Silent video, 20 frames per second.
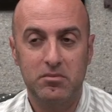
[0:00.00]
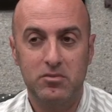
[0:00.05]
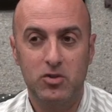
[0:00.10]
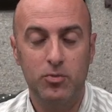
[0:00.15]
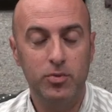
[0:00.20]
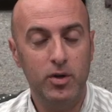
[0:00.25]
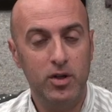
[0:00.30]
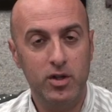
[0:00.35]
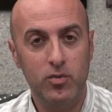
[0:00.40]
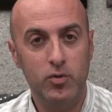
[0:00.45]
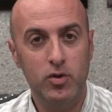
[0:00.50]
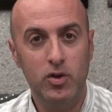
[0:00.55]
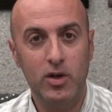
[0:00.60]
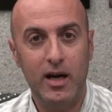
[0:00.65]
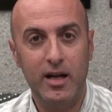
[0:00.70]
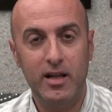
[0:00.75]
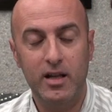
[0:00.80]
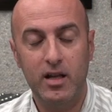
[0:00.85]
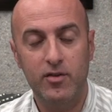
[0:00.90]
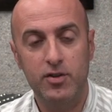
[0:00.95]
to be honest with you,
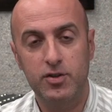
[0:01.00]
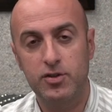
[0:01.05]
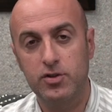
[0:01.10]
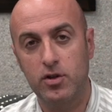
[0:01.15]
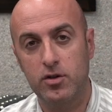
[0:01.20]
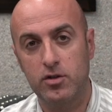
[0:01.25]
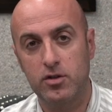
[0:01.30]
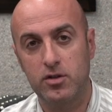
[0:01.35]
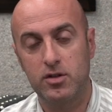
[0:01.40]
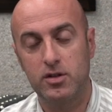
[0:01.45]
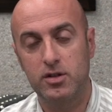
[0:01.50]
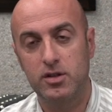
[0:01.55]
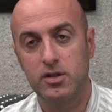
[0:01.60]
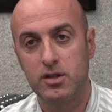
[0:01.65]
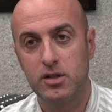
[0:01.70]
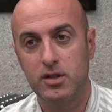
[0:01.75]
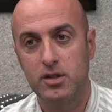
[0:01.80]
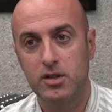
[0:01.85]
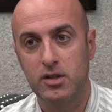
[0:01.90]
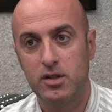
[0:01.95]
I never shot
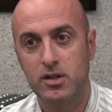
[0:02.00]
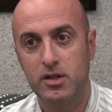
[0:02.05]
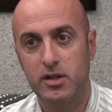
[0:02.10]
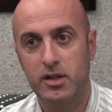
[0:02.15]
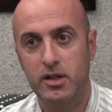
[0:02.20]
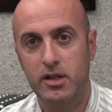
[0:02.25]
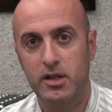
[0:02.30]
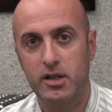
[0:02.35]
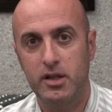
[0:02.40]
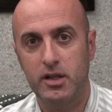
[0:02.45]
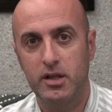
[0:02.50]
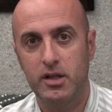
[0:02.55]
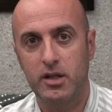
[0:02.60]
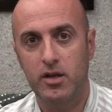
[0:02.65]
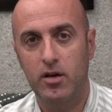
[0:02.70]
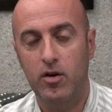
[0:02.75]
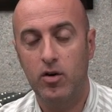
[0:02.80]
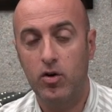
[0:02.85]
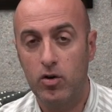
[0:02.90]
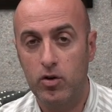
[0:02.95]

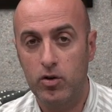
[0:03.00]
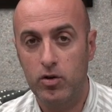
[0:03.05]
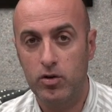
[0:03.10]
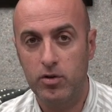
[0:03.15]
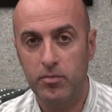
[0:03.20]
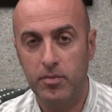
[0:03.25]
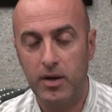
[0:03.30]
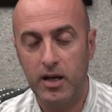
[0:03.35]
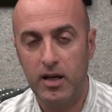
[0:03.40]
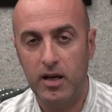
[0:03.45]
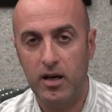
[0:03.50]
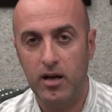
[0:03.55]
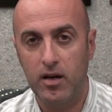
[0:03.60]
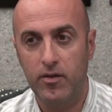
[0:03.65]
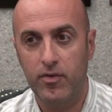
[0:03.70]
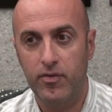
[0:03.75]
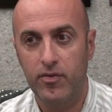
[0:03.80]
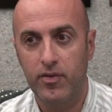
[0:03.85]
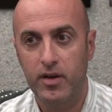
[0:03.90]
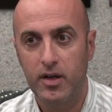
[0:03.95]
auto in my
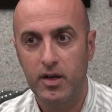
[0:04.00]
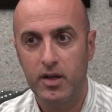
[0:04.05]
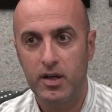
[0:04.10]
life.